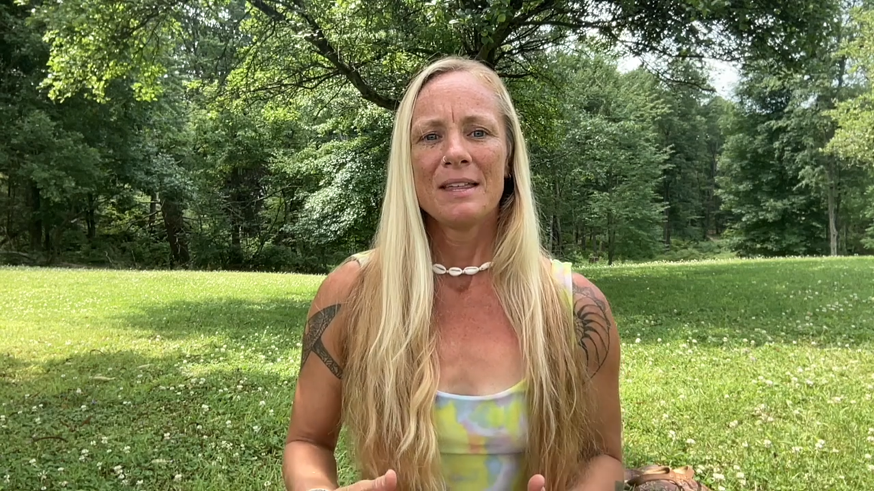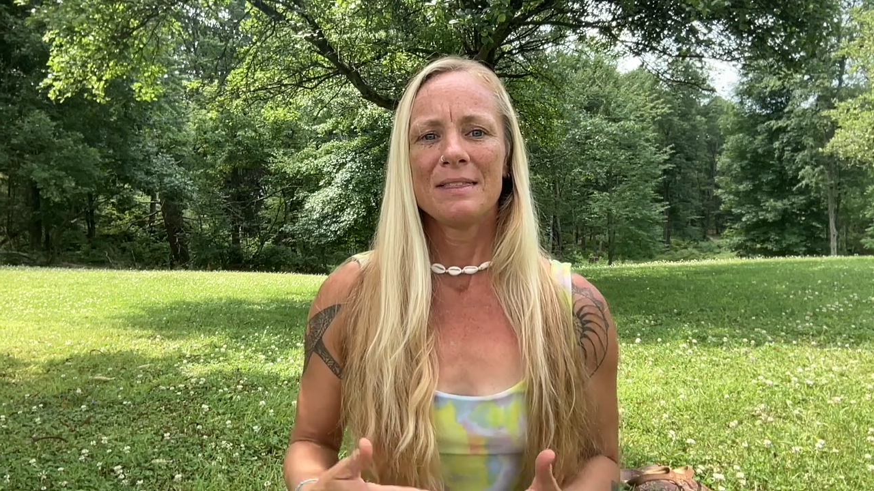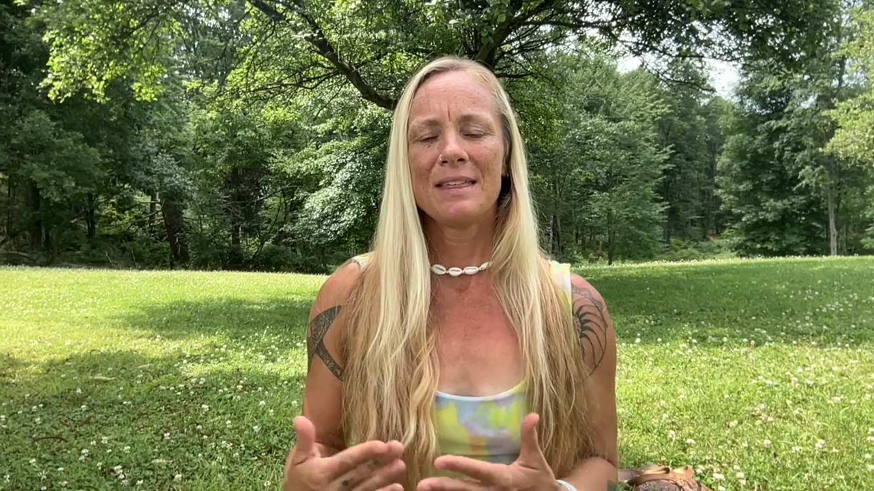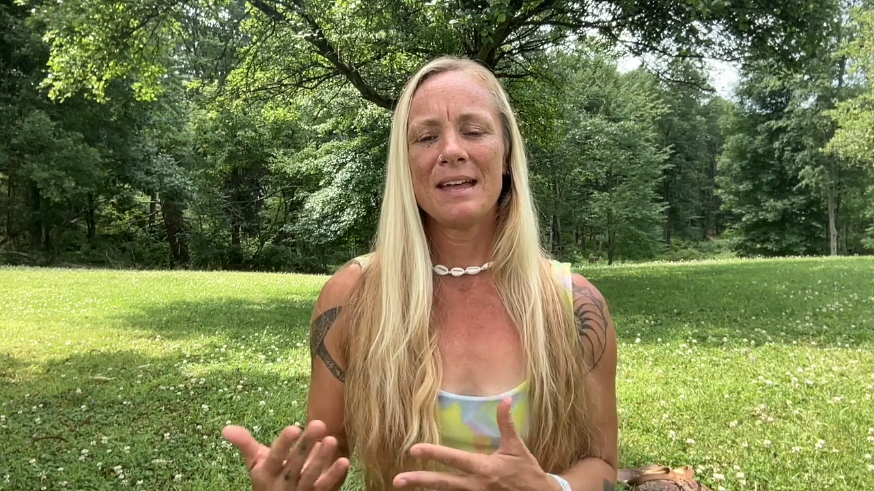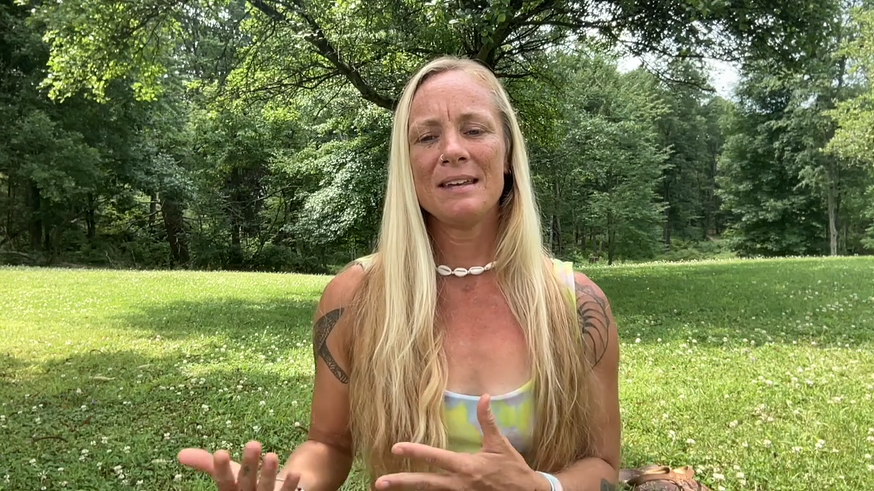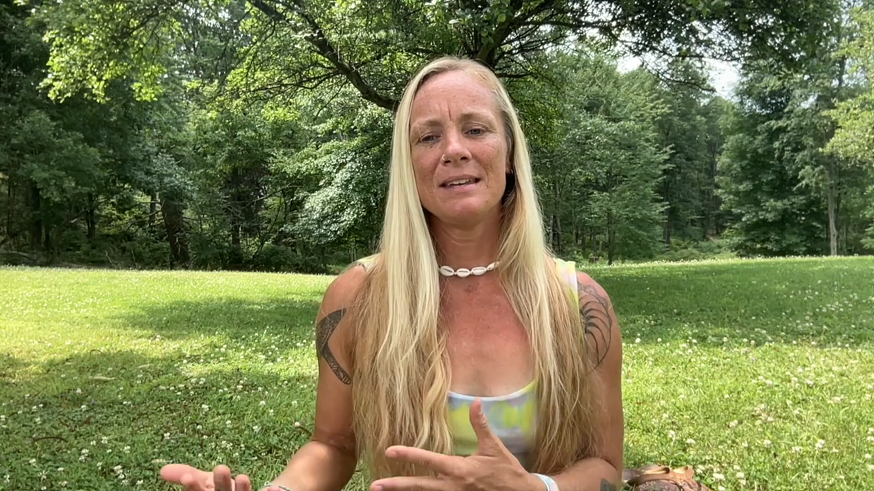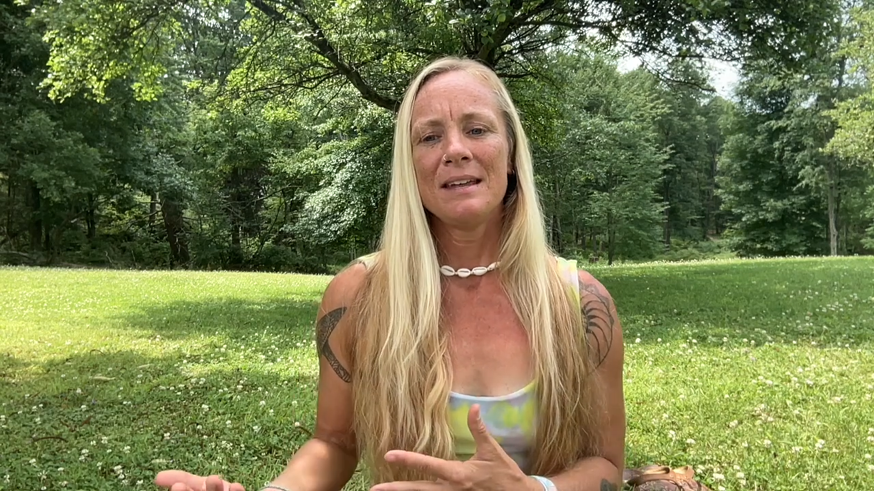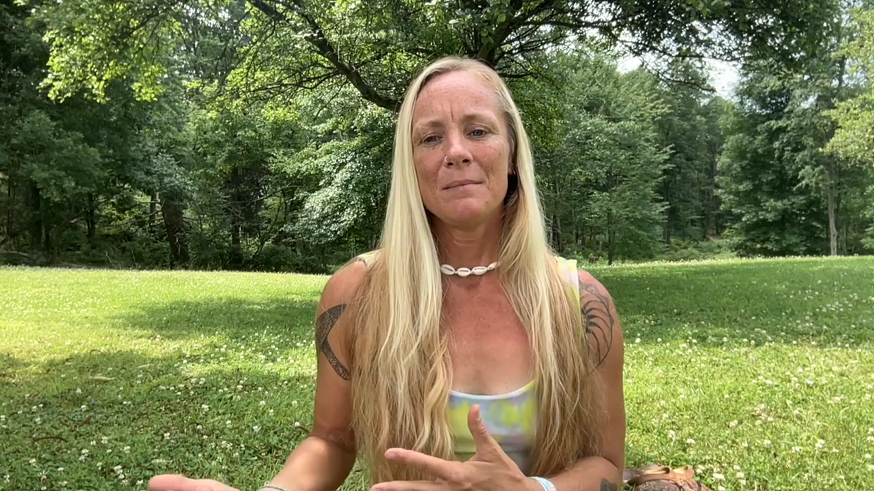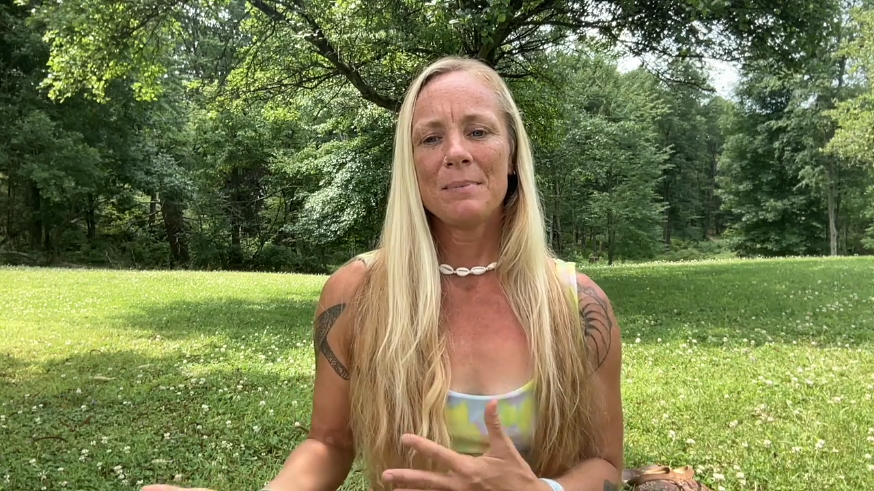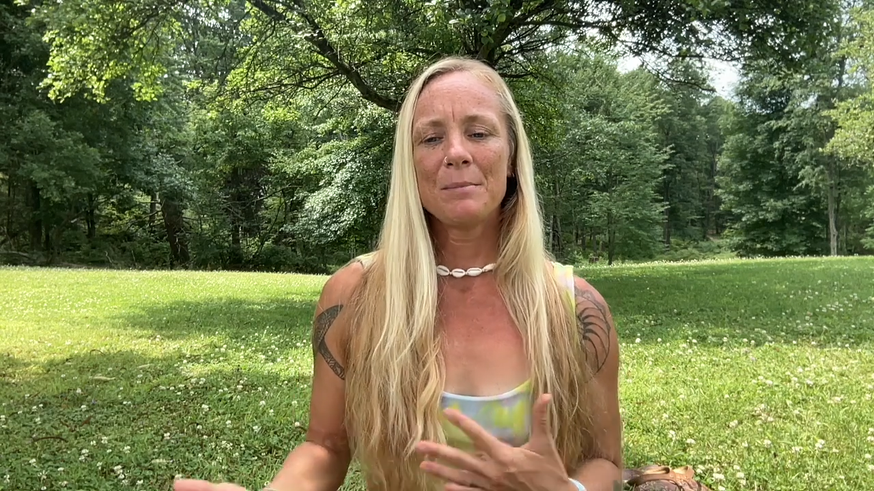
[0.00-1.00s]
then
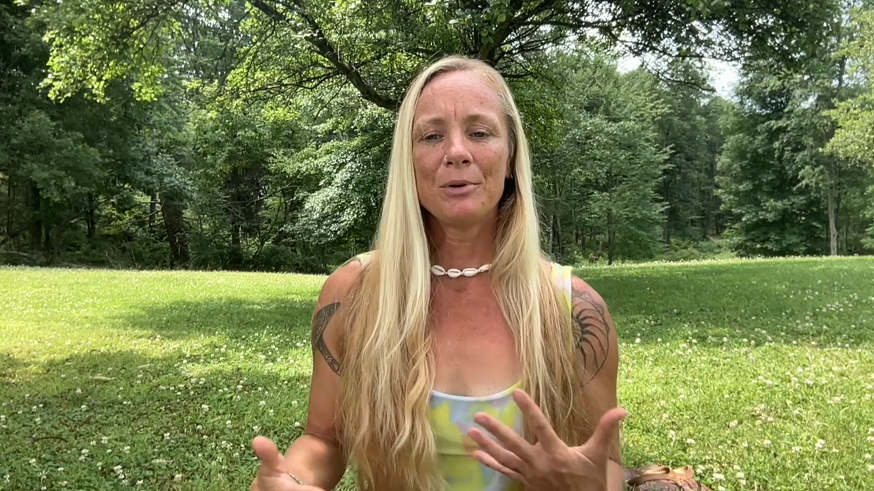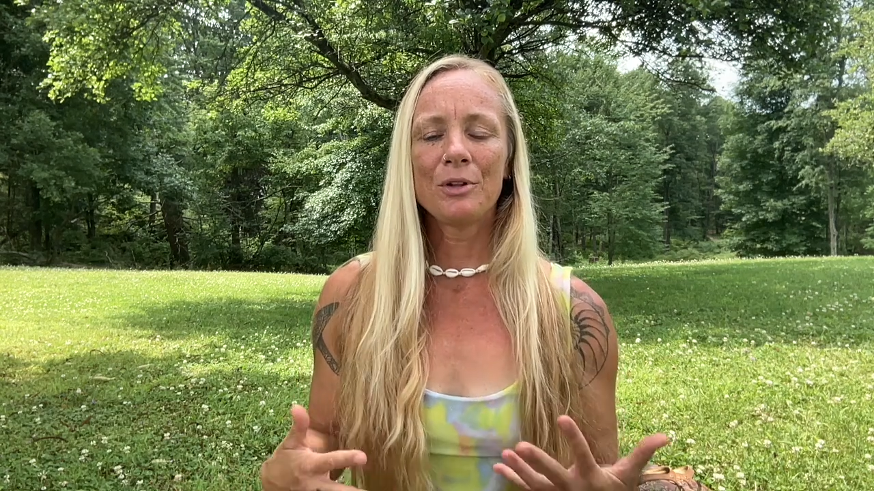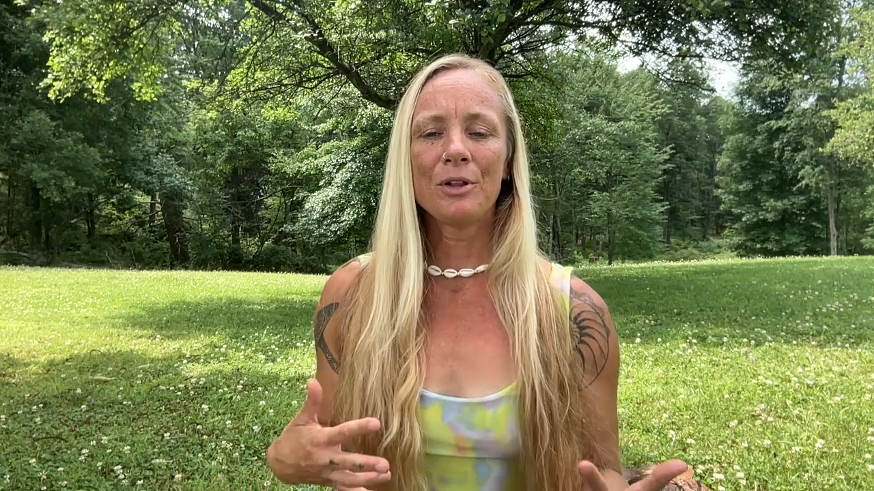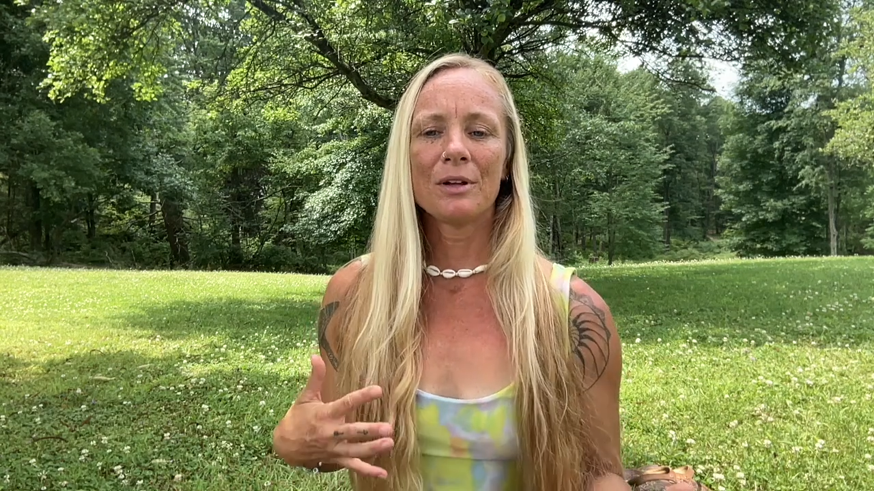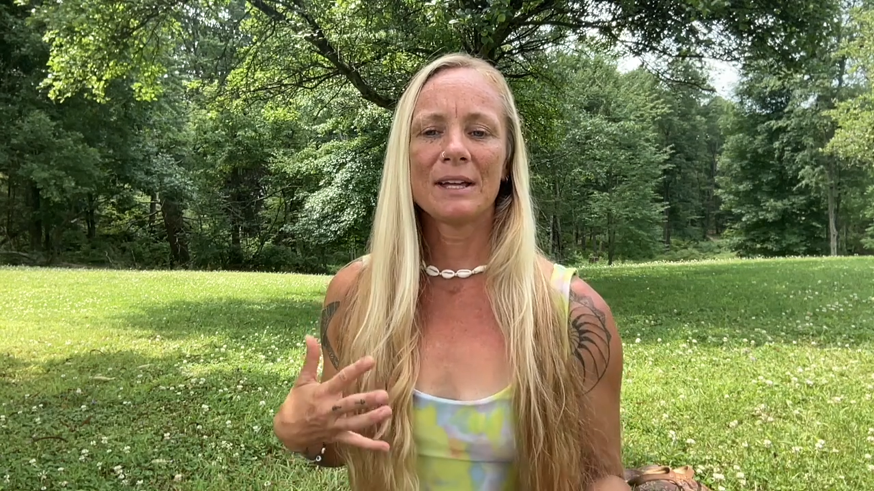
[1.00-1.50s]
people